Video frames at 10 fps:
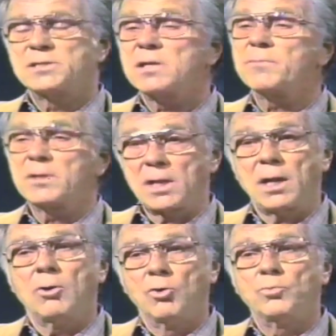Something that I
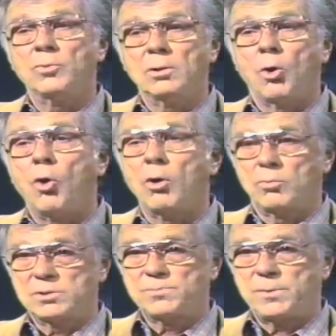hope will
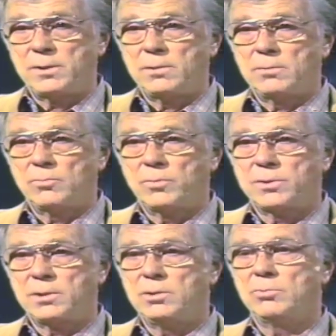always be with
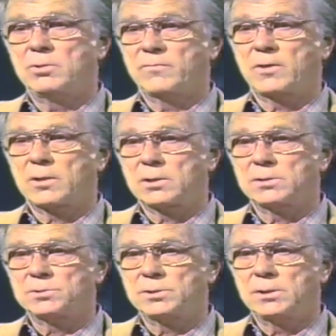the youth of our
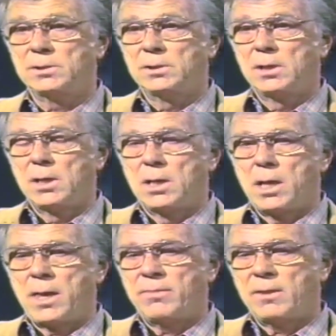country,
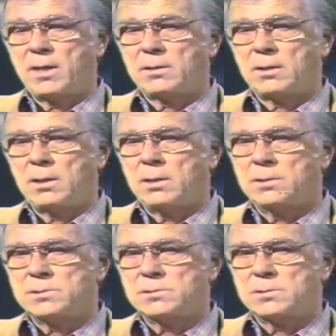and that
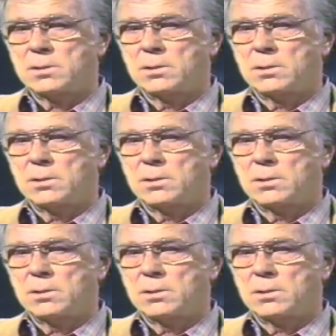is